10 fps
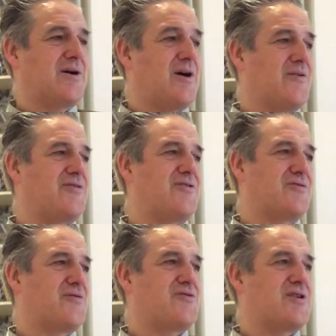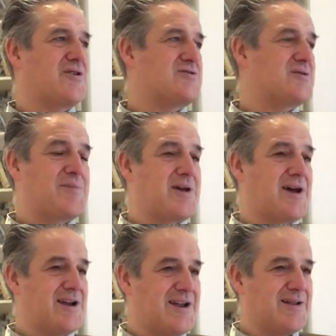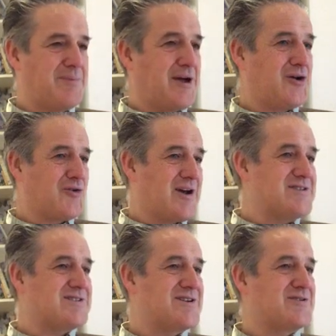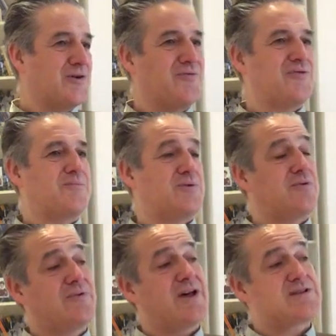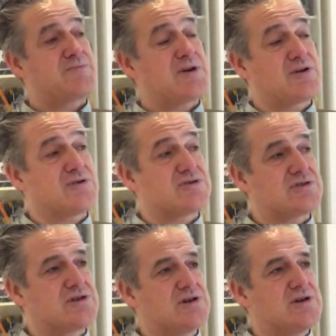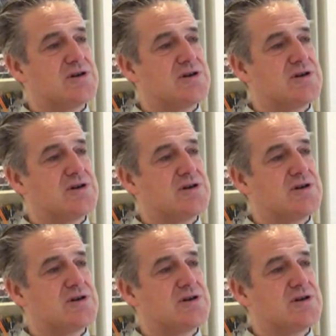Artists are often known to be a little bit crazy and off the ball, and that's because